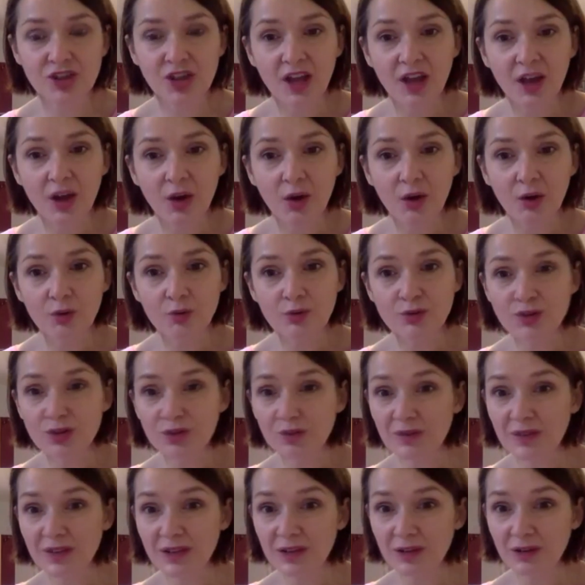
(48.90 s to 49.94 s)
also really
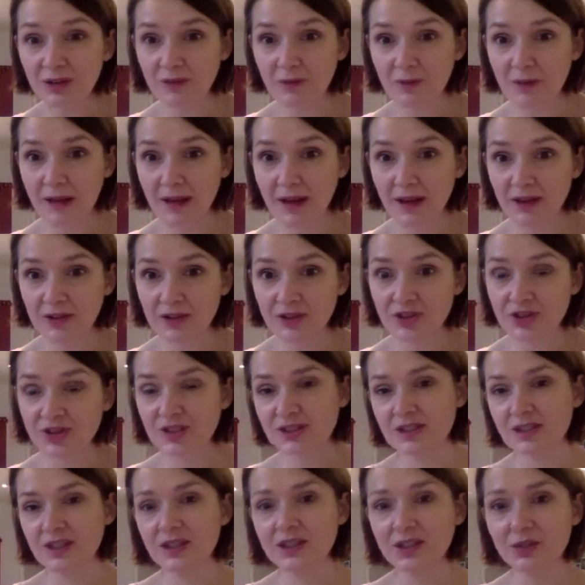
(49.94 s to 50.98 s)
good for packed lunches.
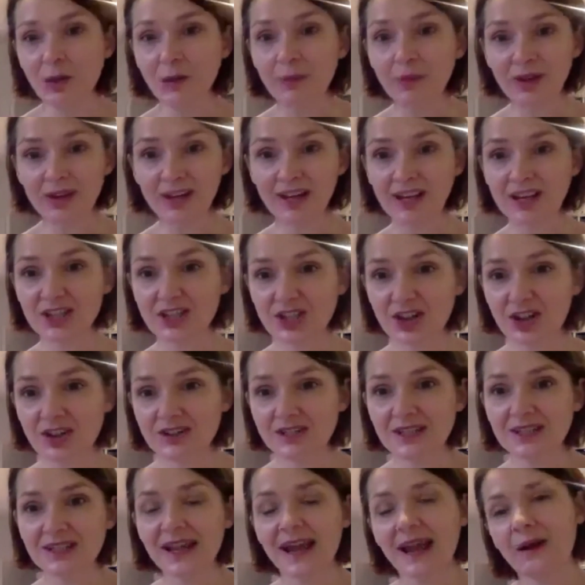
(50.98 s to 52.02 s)
So I'm going to get started
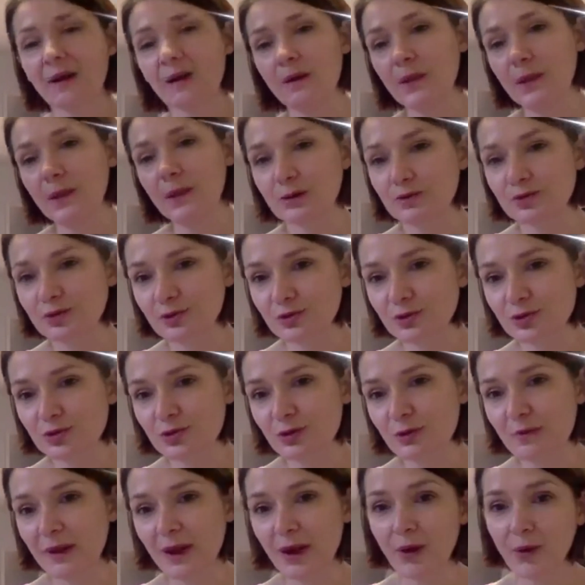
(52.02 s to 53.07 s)
now and then I'll talk to you a
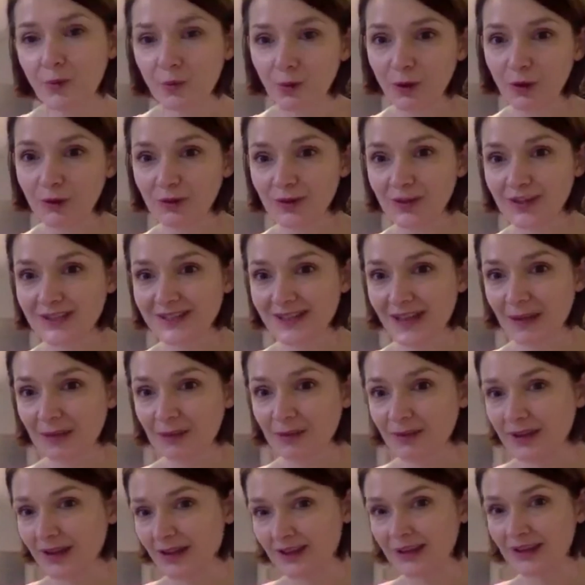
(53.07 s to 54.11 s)
bit while things are happening.